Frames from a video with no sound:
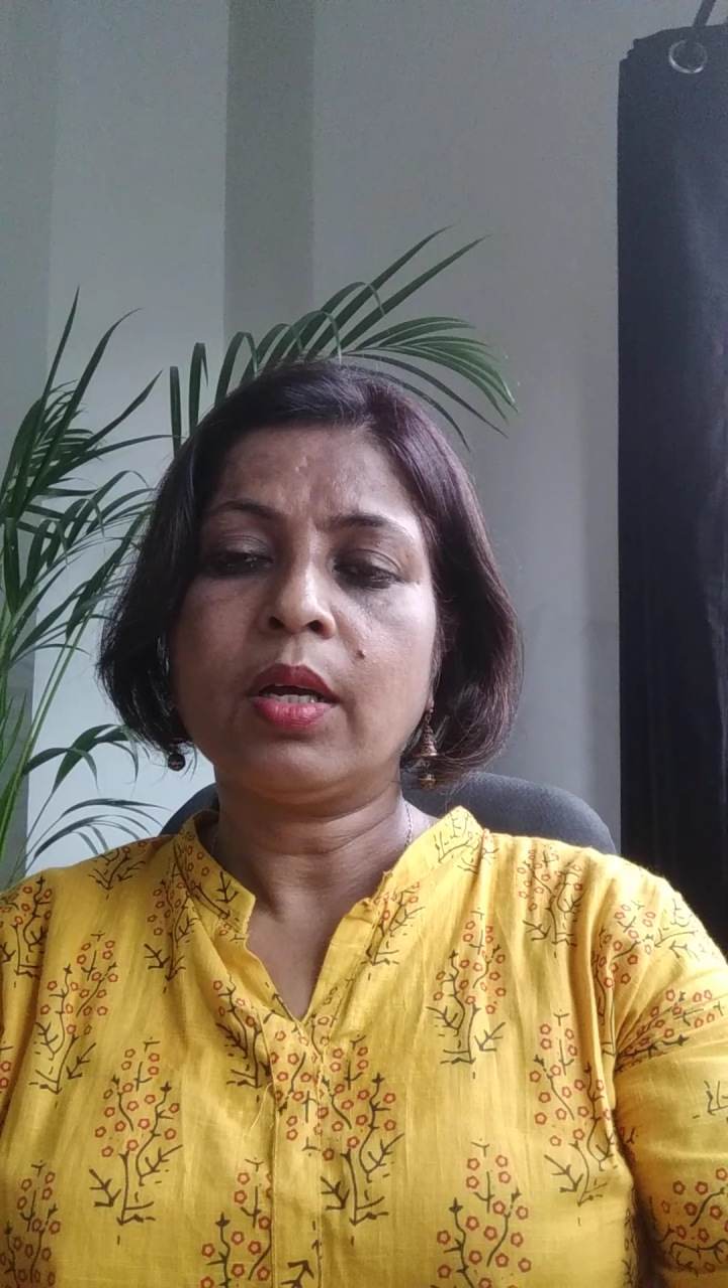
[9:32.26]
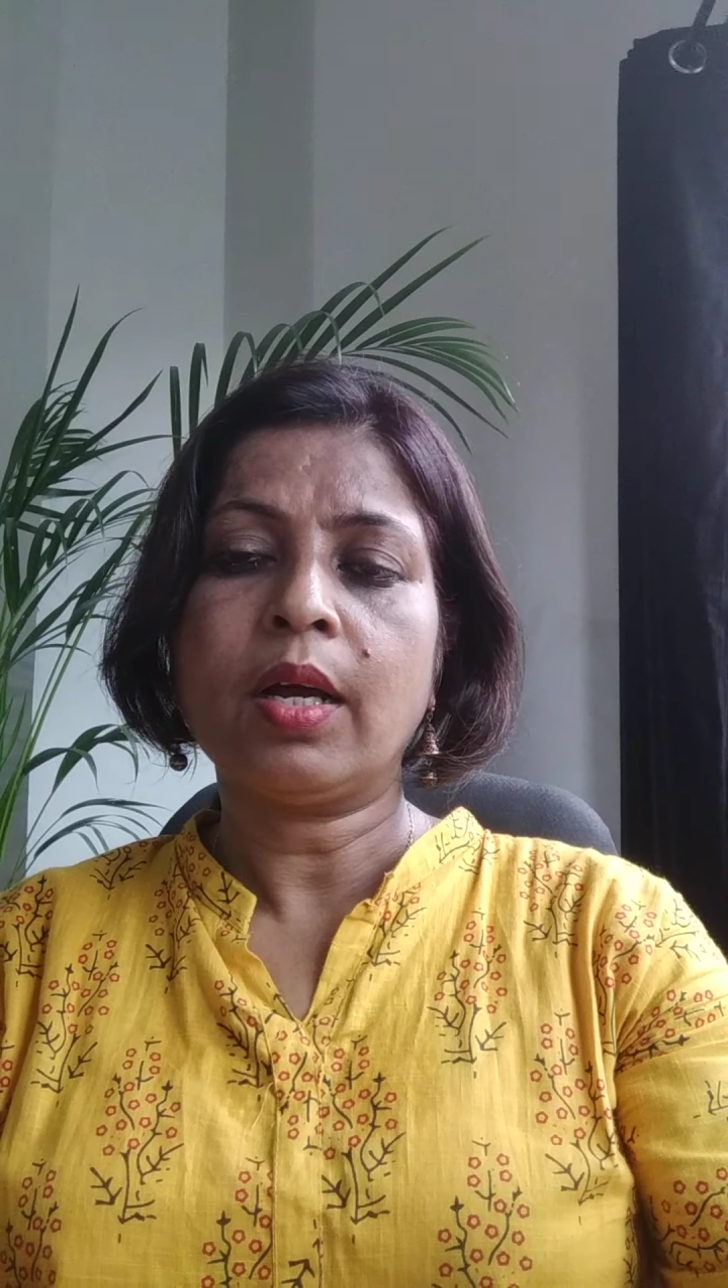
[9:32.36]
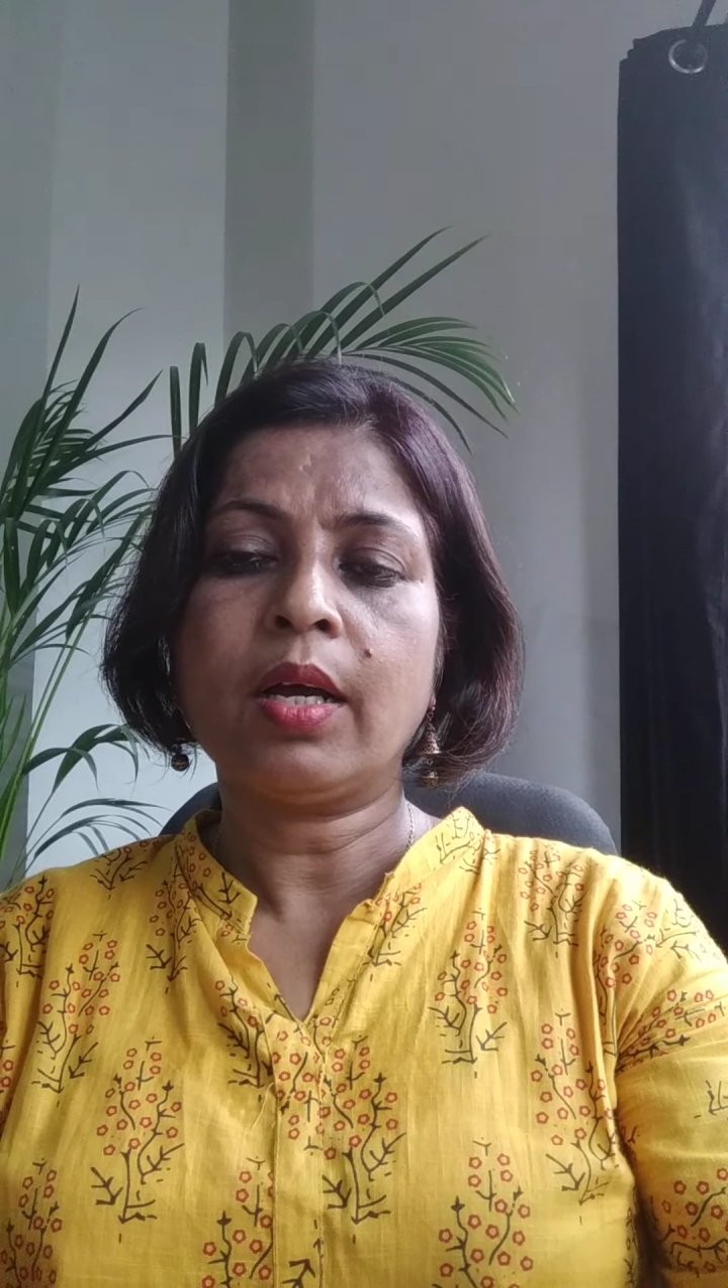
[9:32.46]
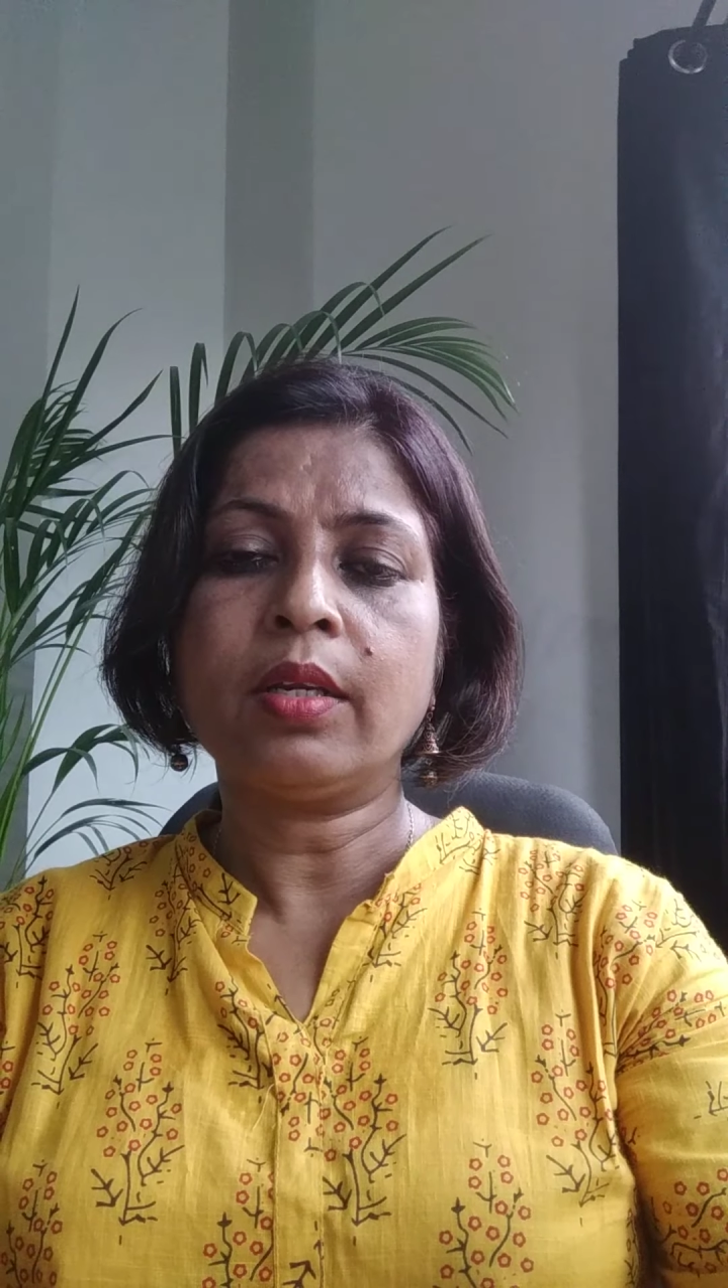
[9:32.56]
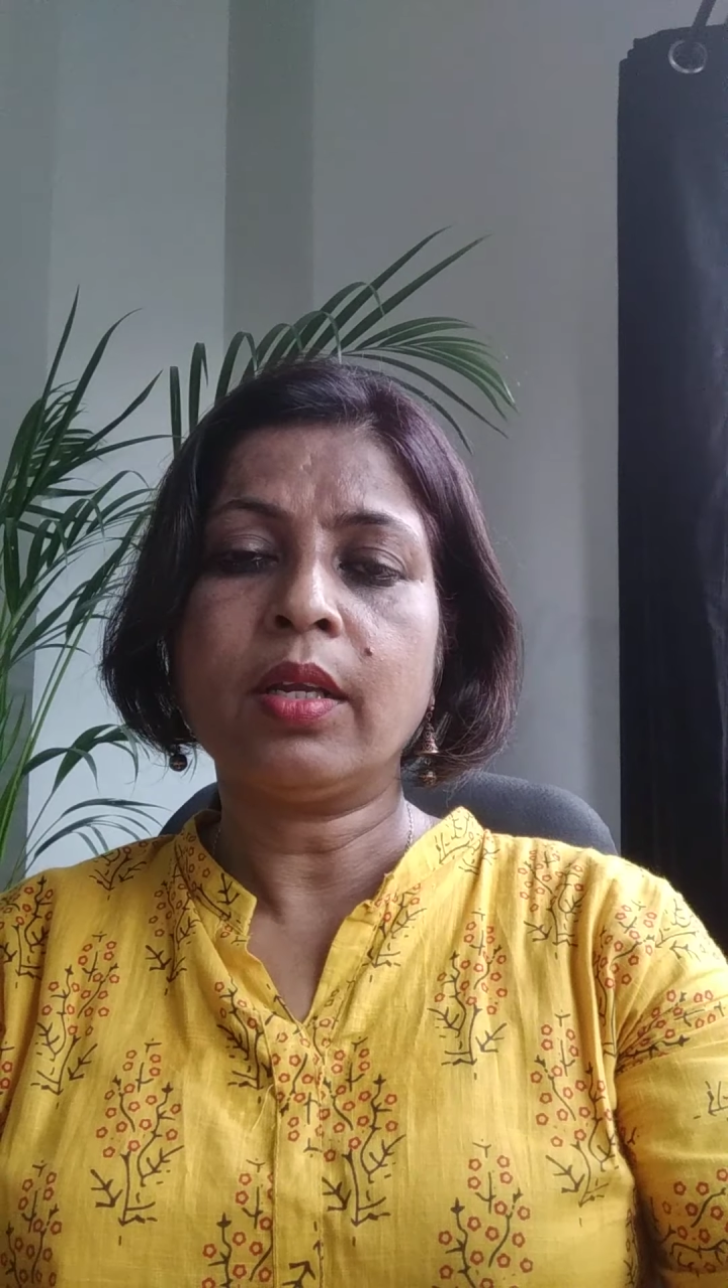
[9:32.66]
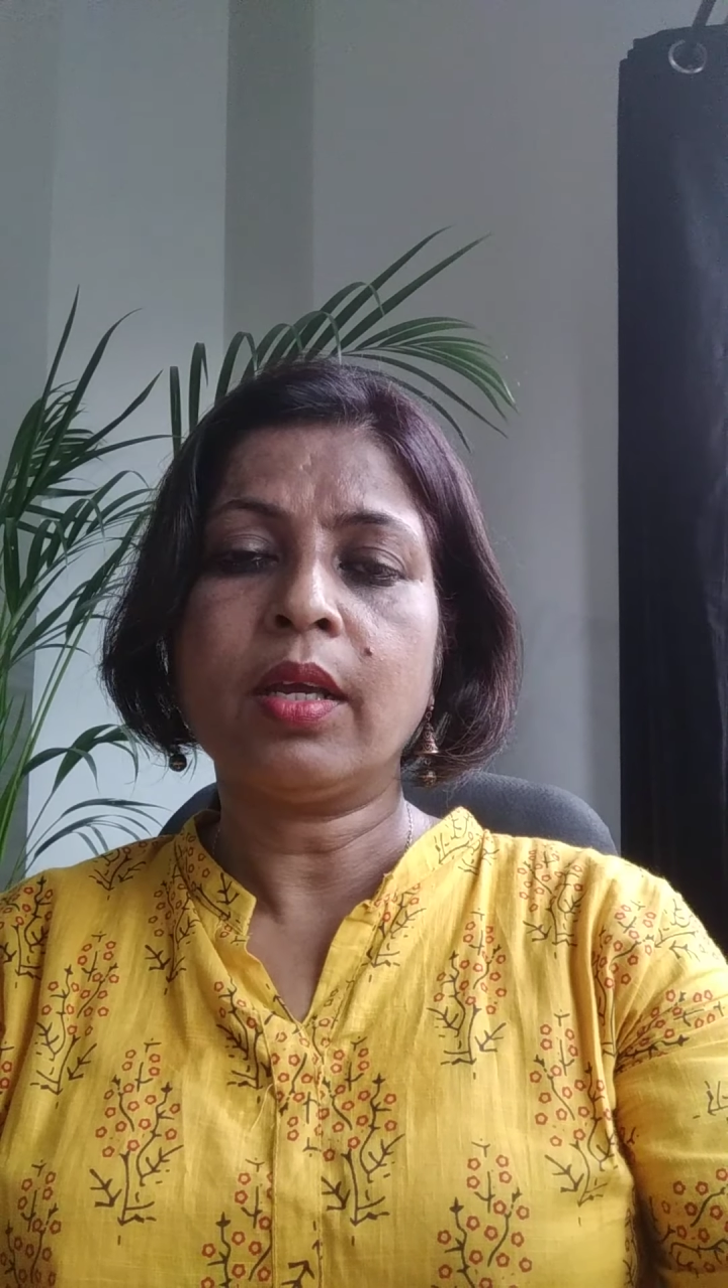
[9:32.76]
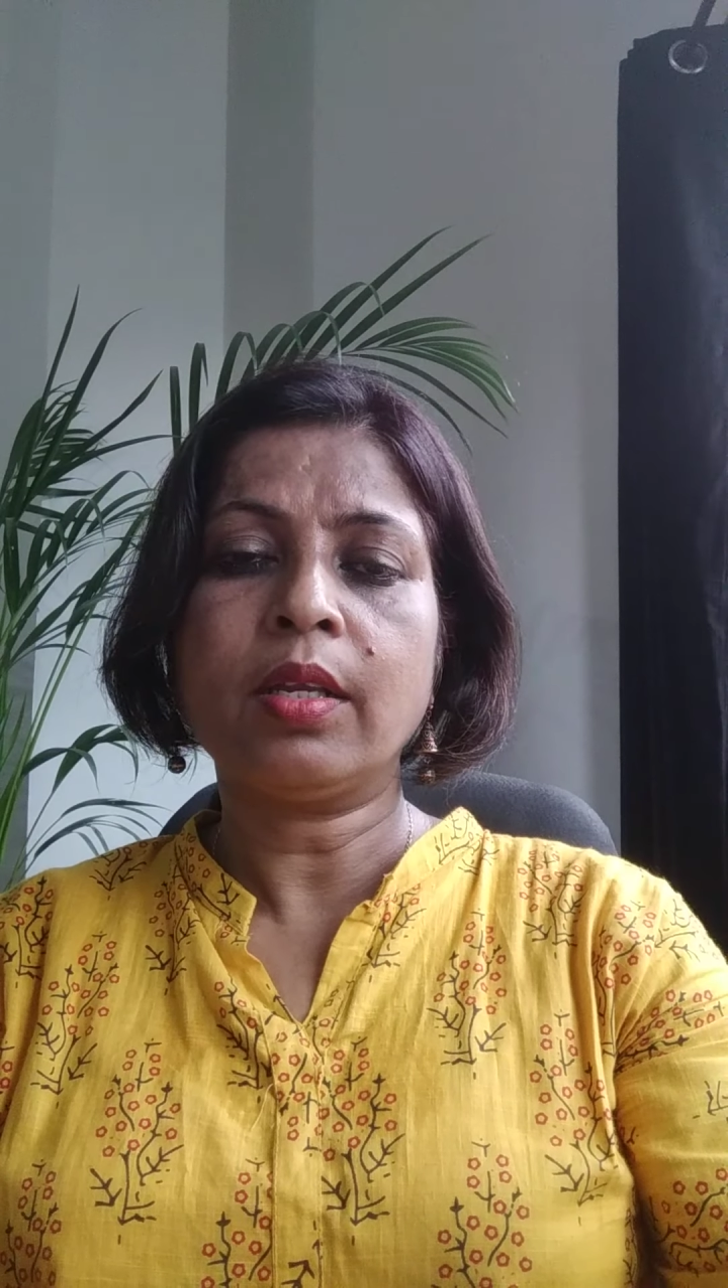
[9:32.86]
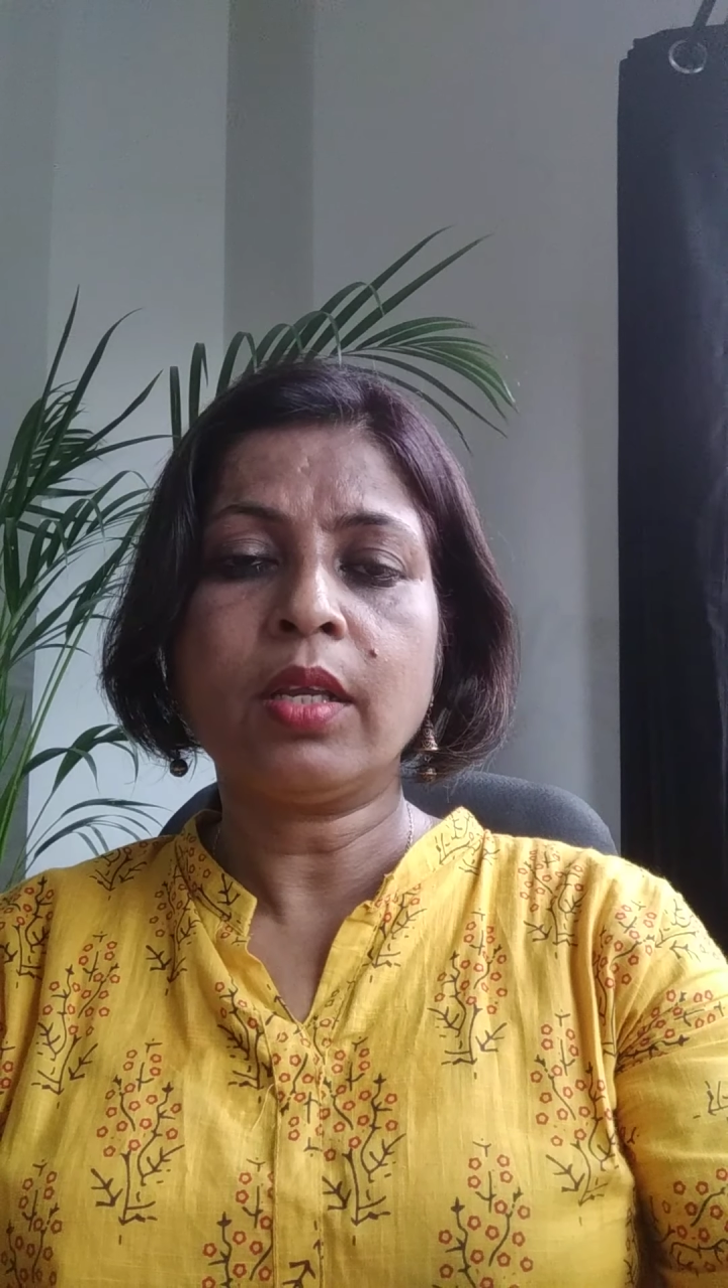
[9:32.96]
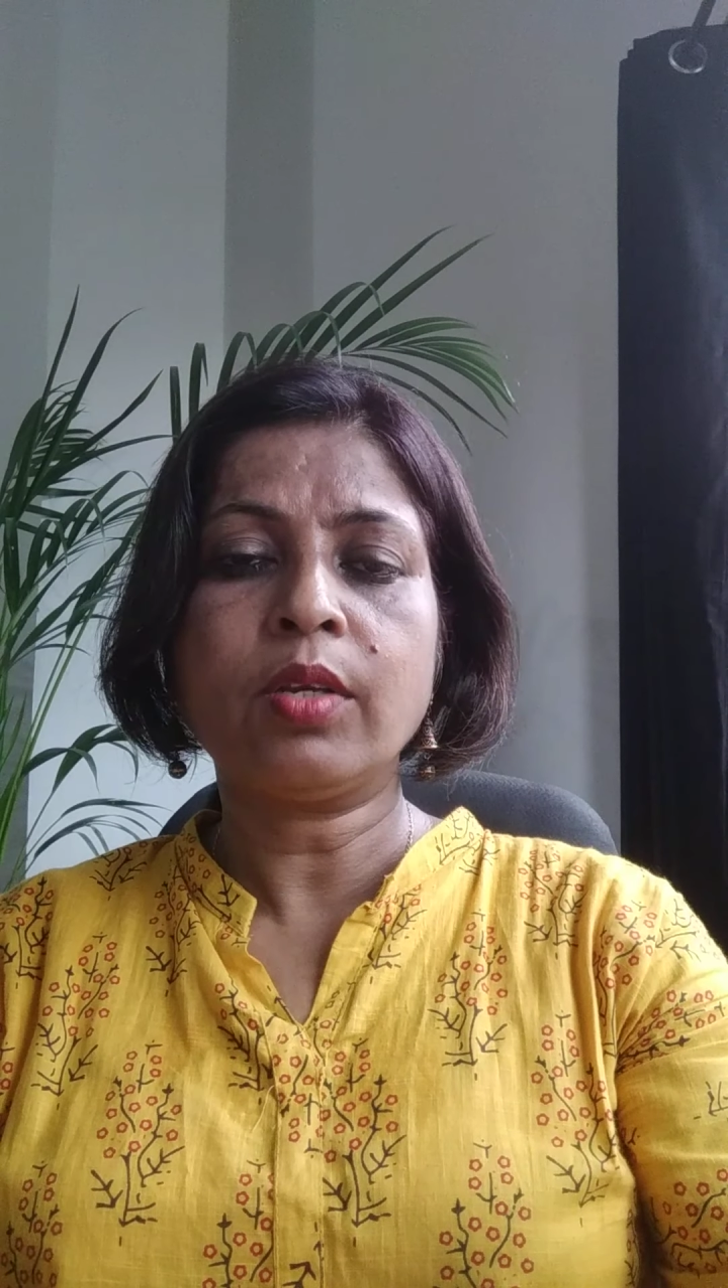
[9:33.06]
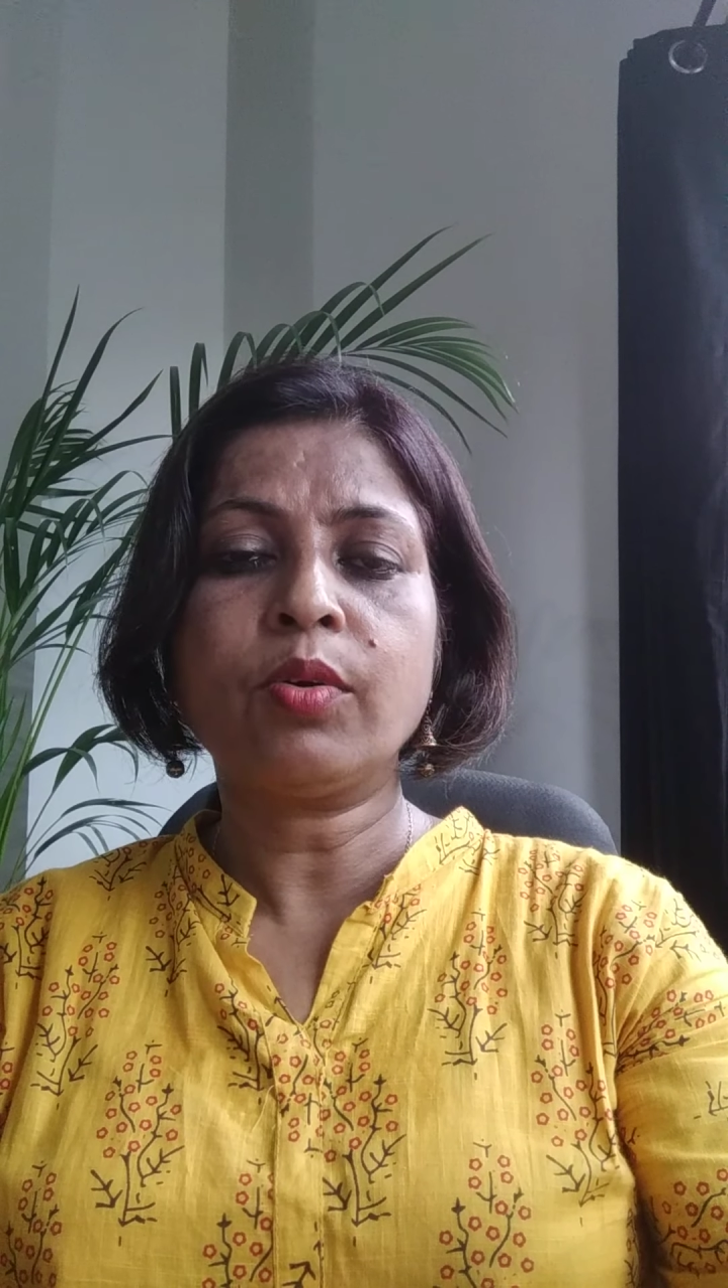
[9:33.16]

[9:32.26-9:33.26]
and it